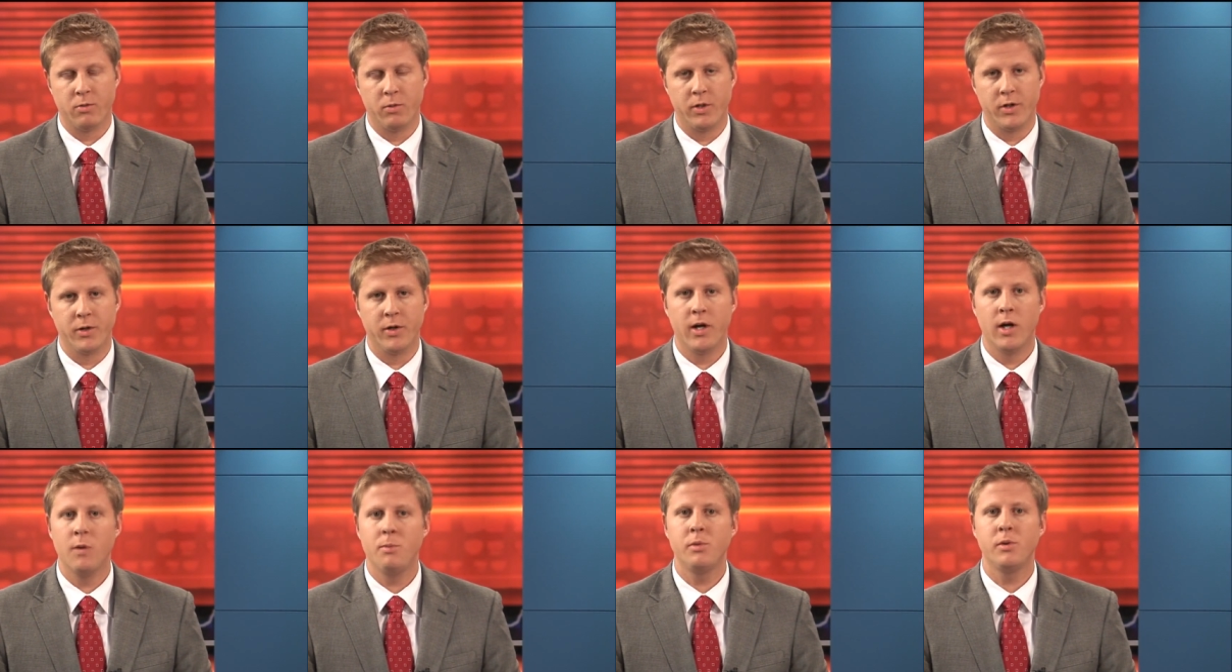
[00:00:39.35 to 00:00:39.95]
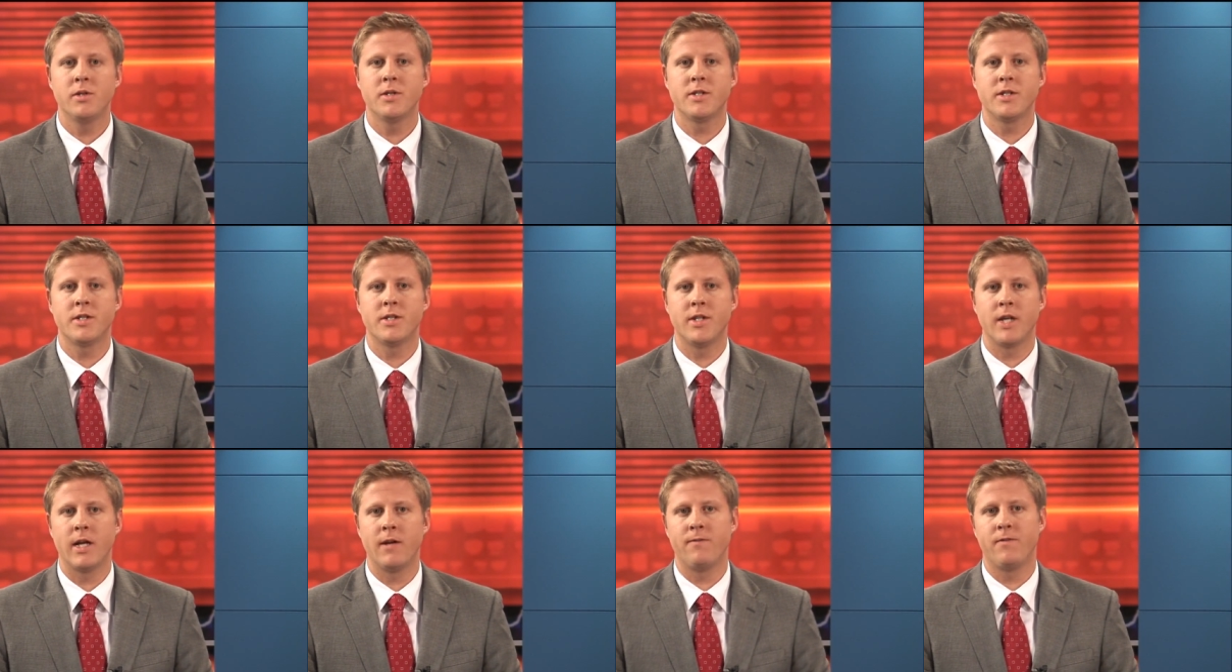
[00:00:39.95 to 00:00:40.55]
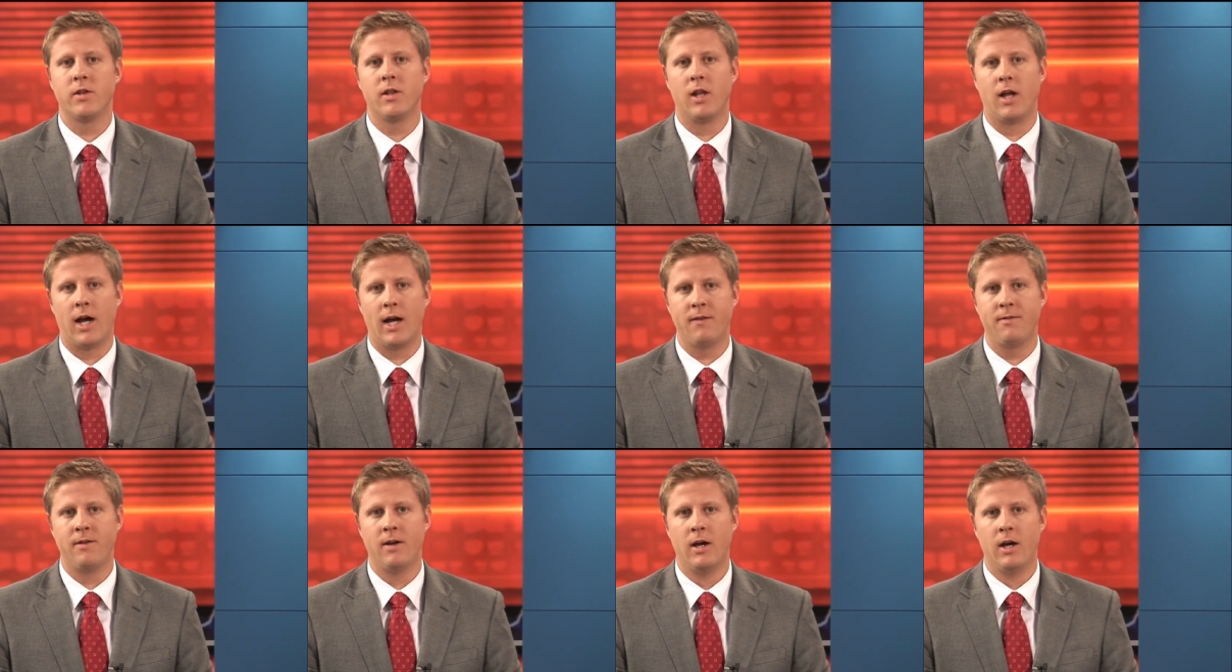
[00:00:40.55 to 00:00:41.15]
when you're helpless to save the
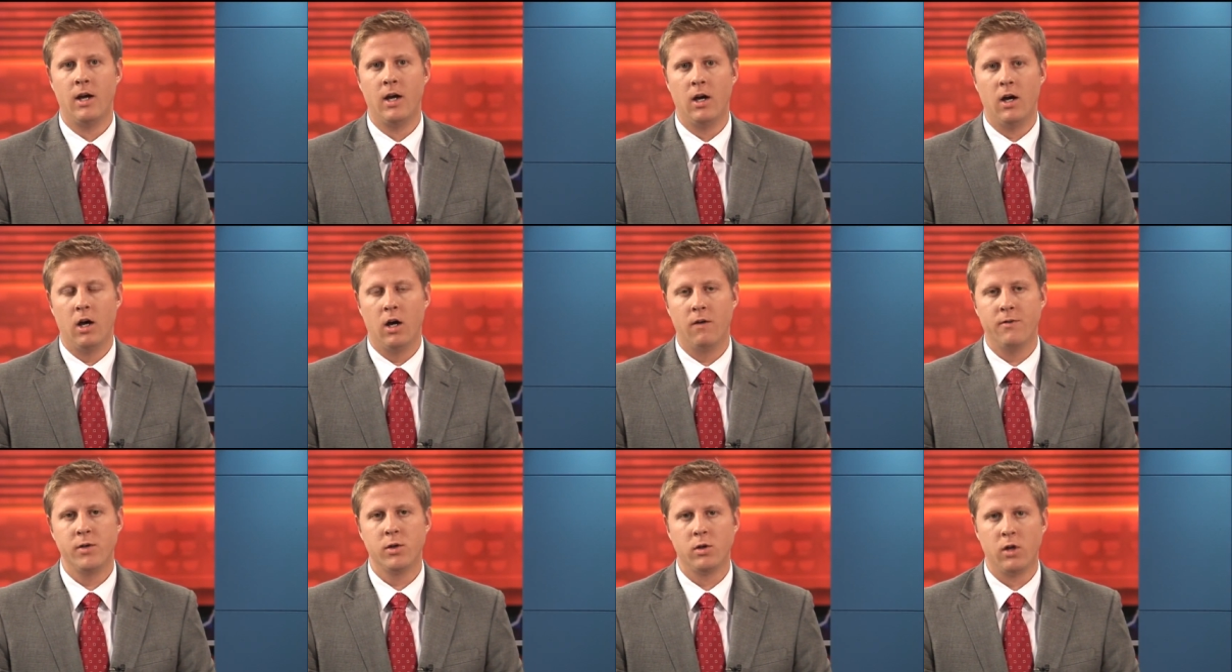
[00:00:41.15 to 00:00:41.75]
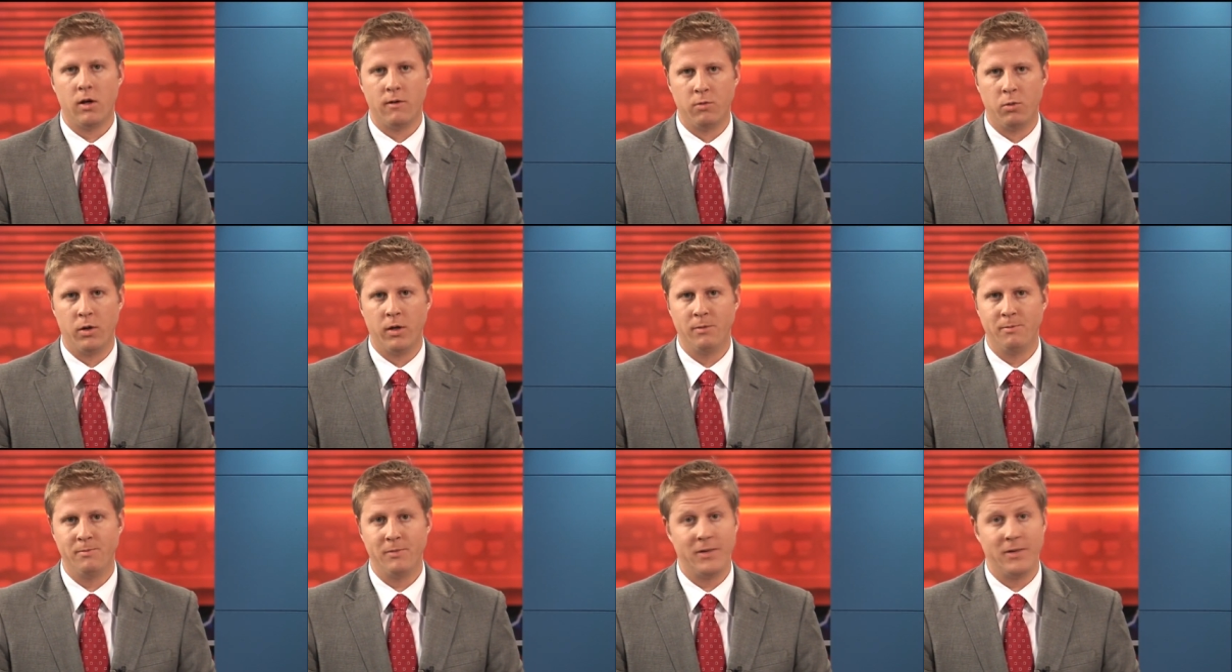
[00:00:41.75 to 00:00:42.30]
life of your loved one.